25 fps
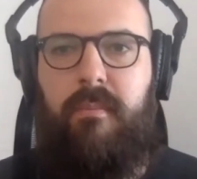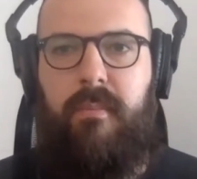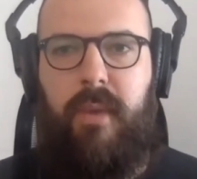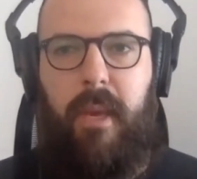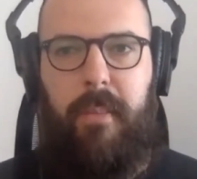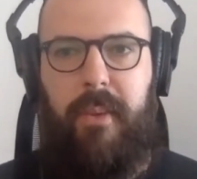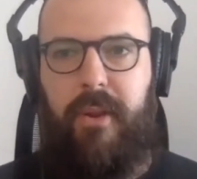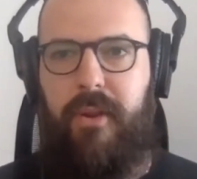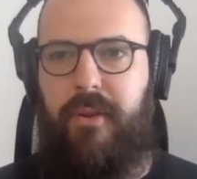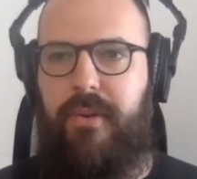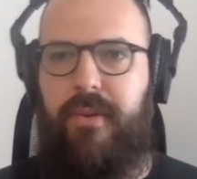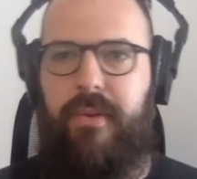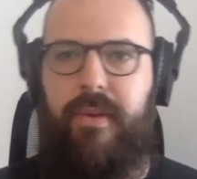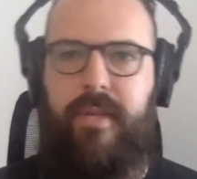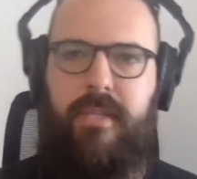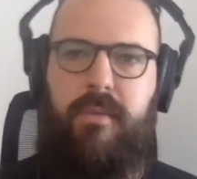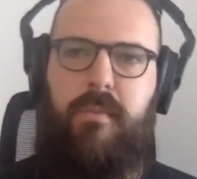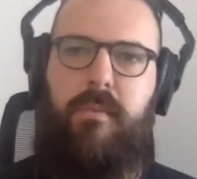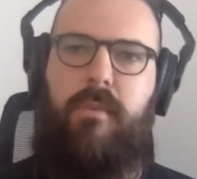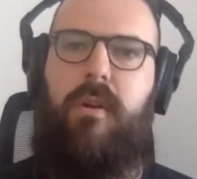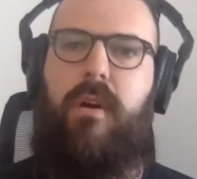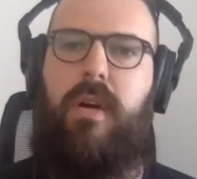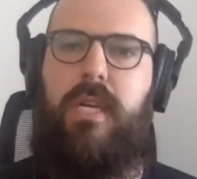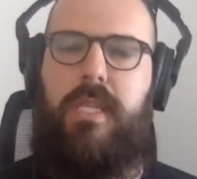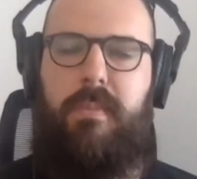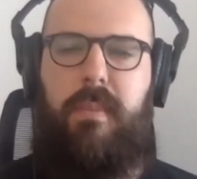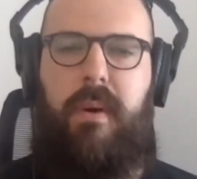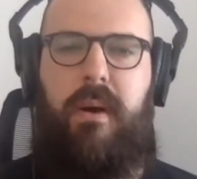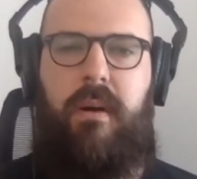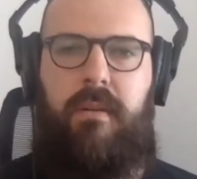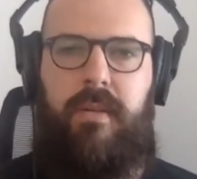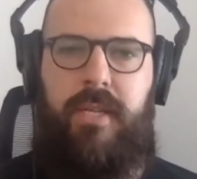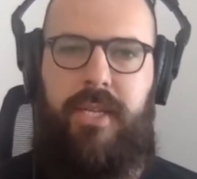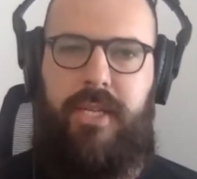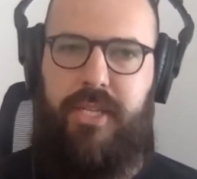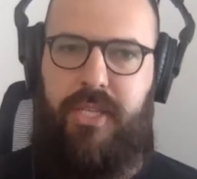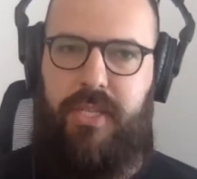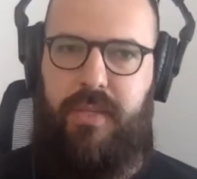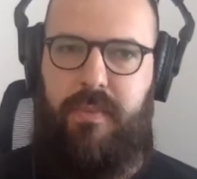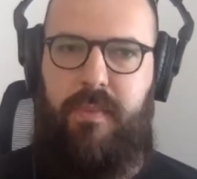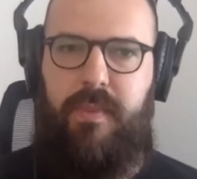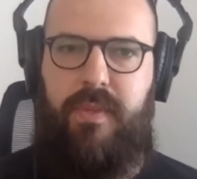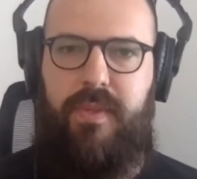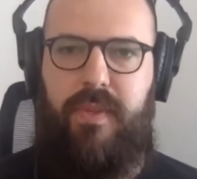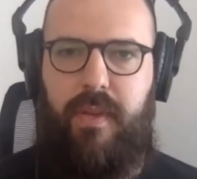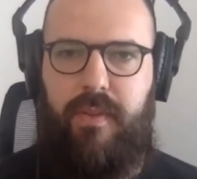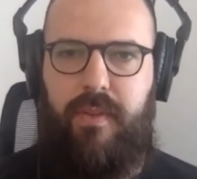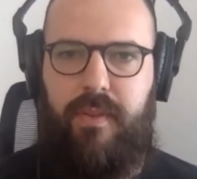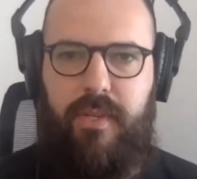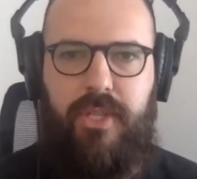Maybe you're doing some cross-pollination
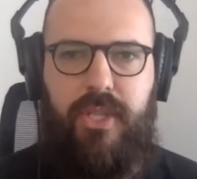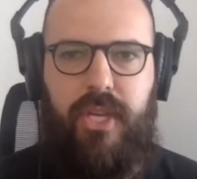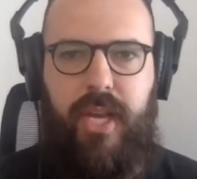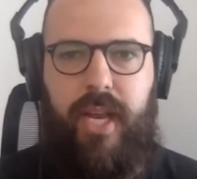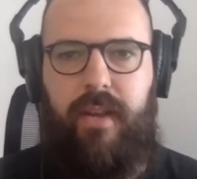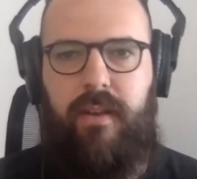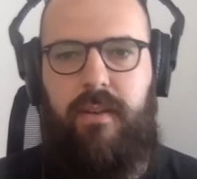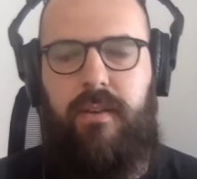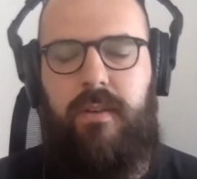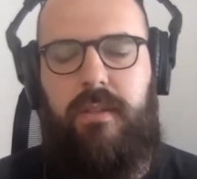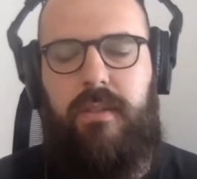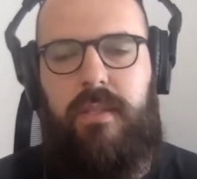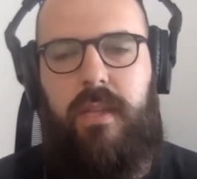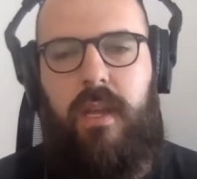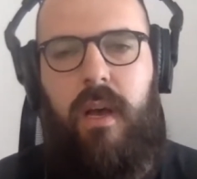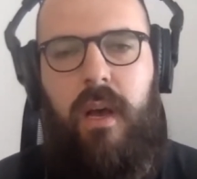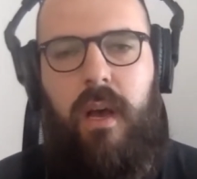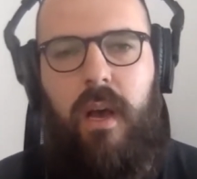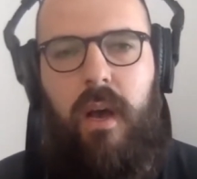with other channels.